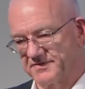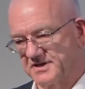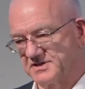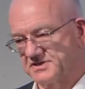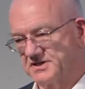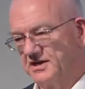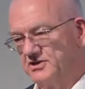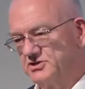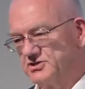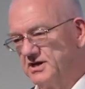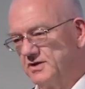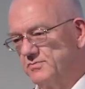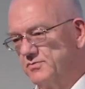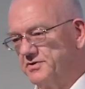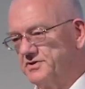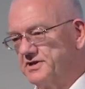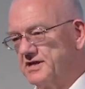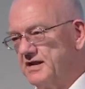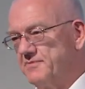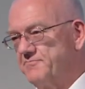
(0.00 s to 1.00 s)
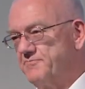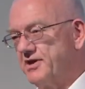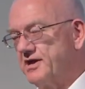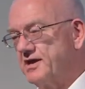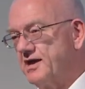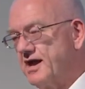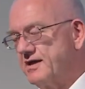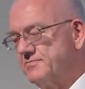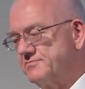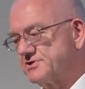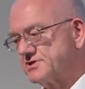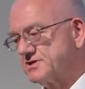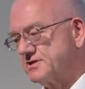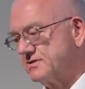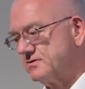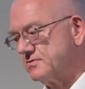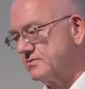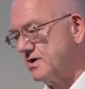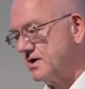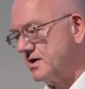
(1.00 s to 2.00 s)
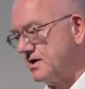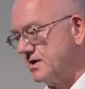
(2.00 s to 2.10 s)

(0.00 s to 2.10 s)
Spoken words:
Essentially, what the Olympic Games do